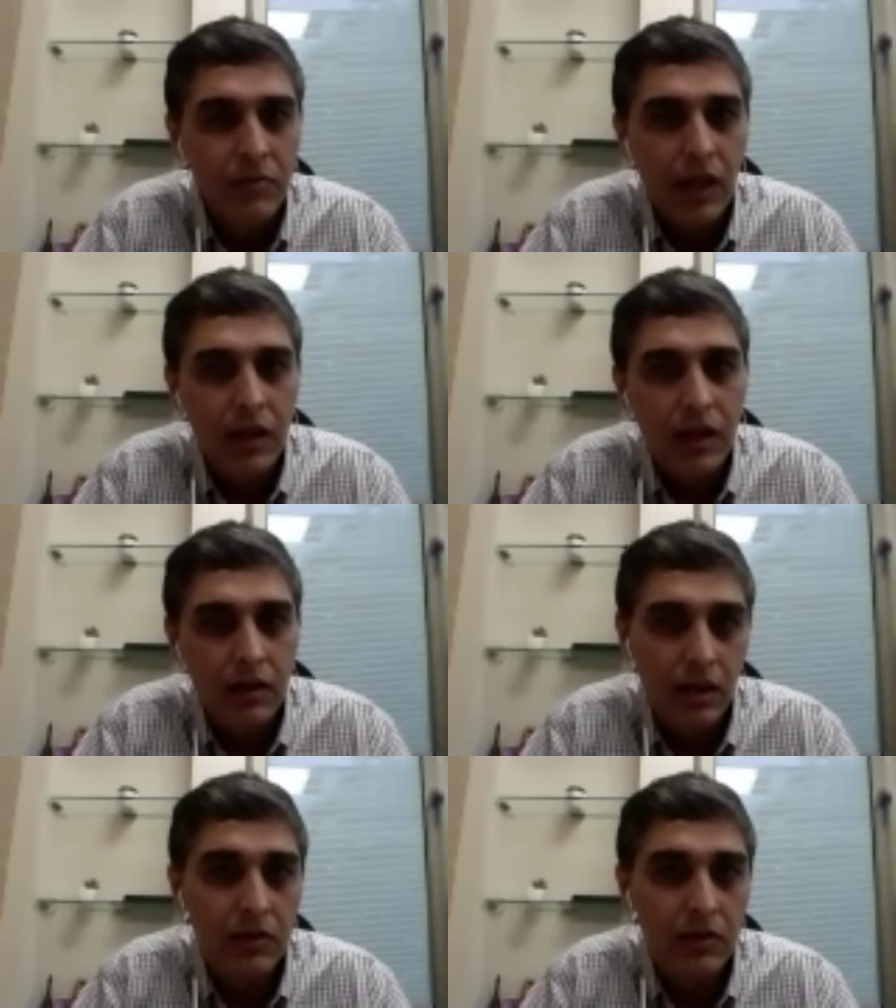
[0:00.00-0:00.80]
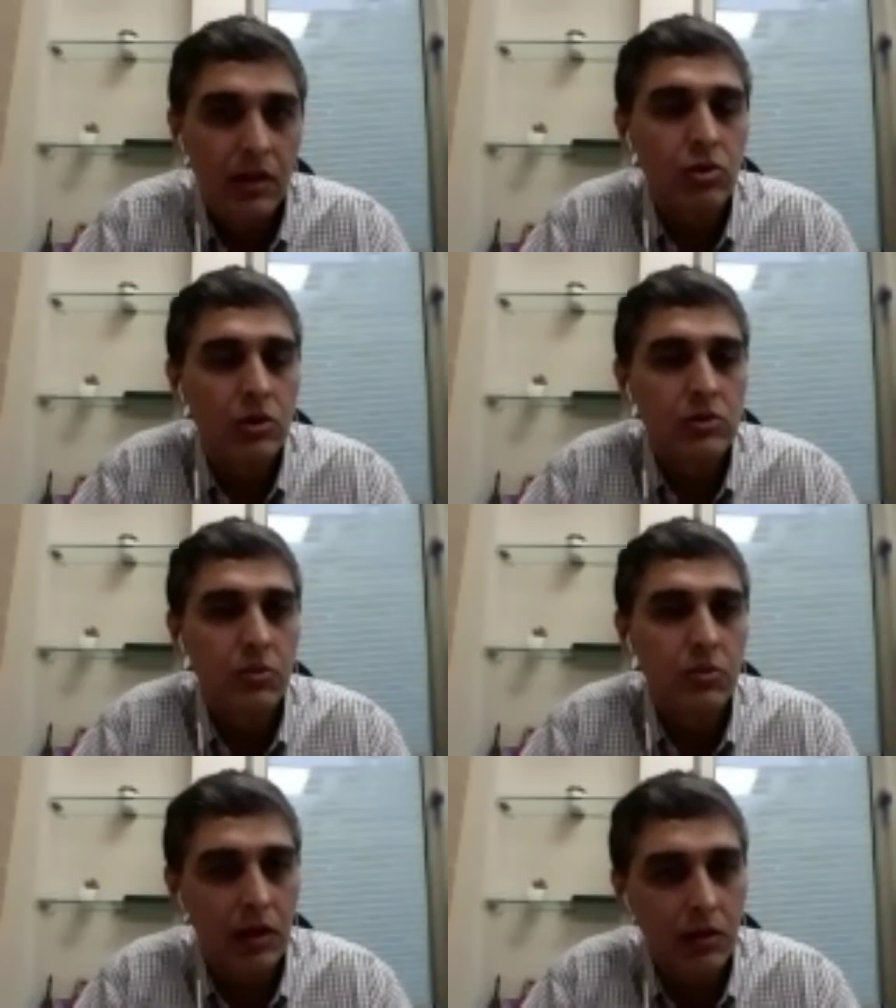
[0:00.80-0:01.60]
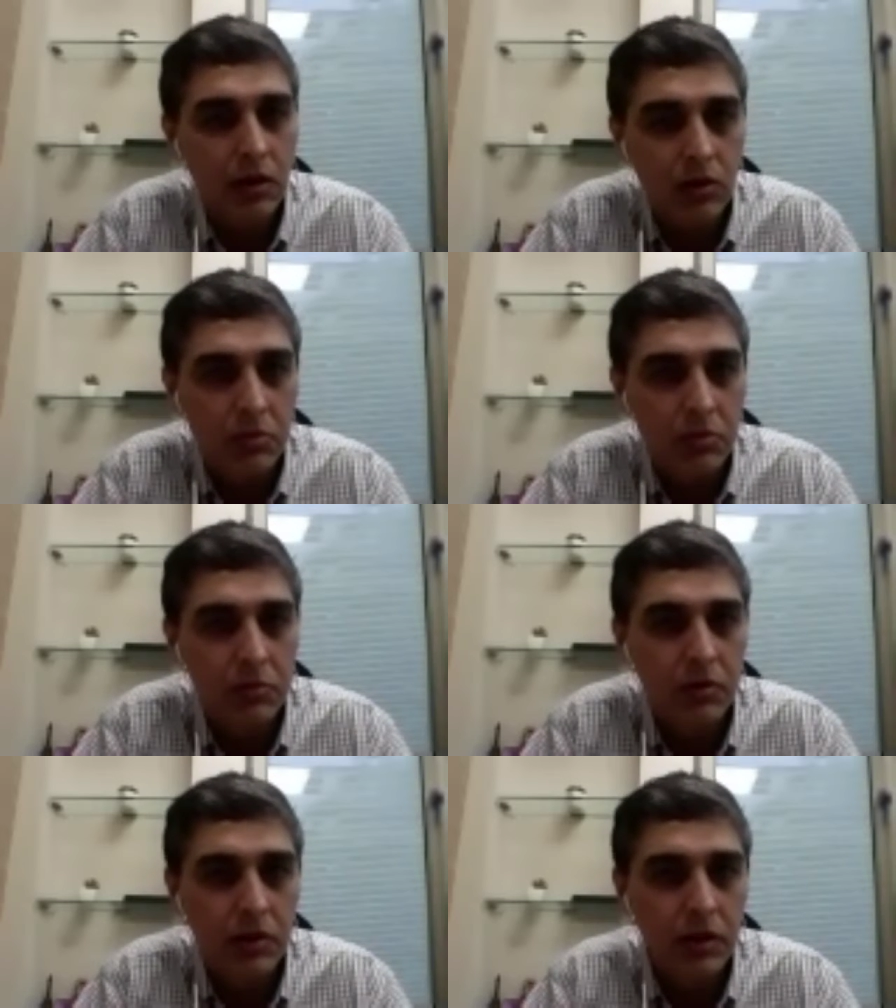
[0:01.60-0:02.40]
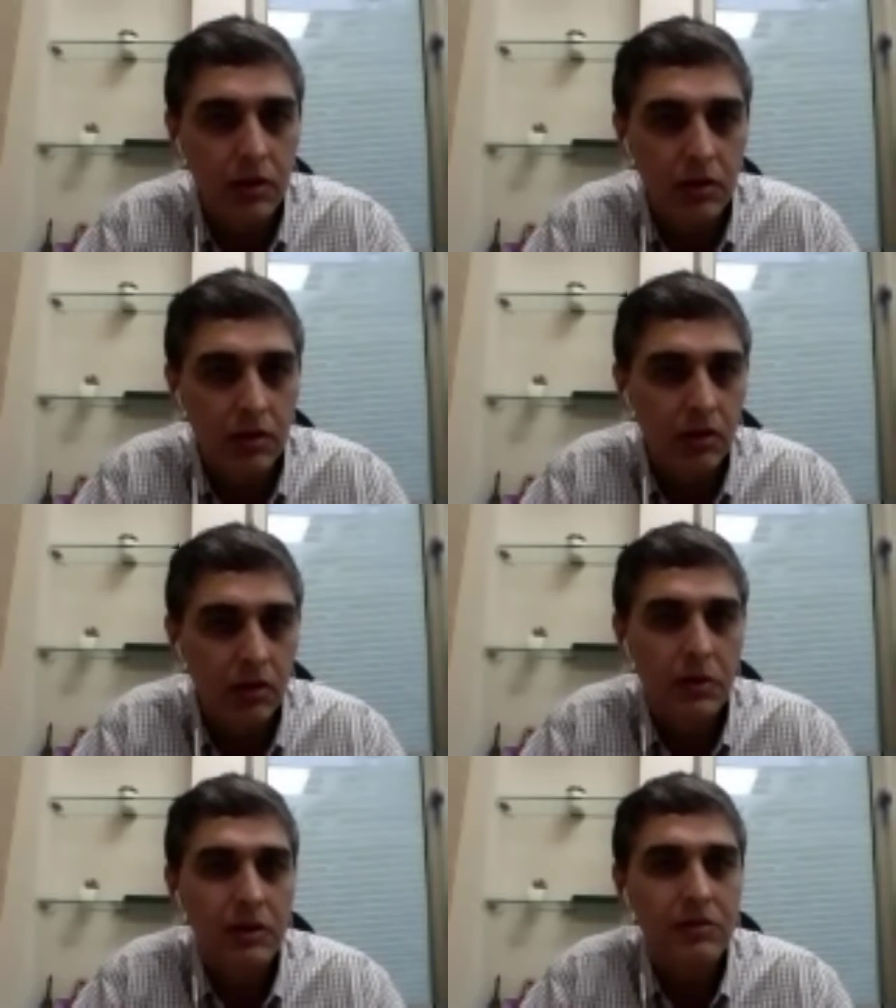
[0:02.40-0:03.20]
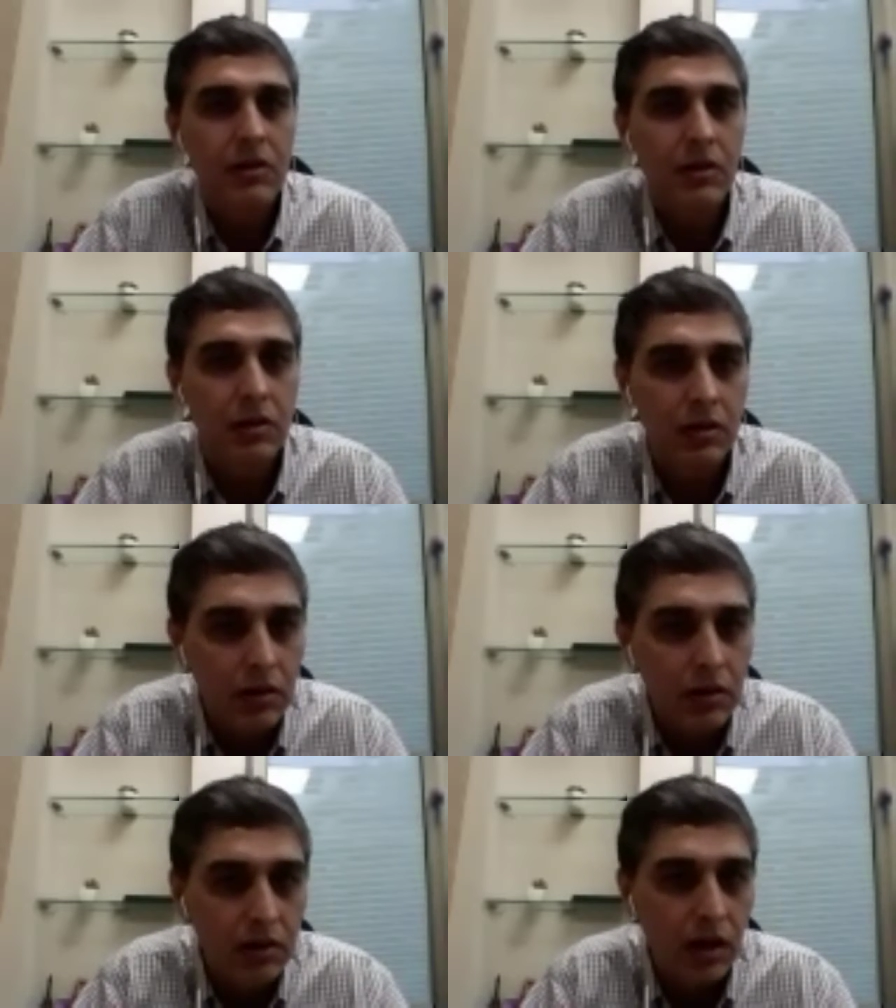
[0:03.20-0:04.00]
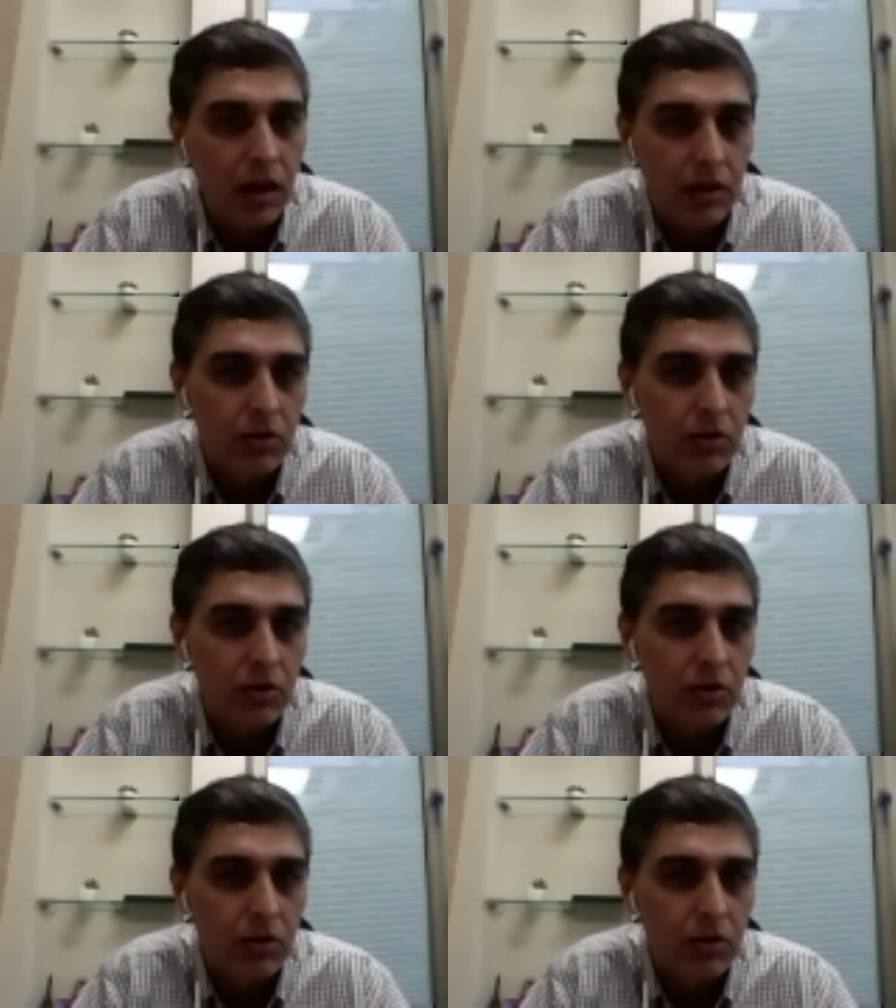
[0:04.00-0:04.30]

And even the choice of vehicle could be between a basic car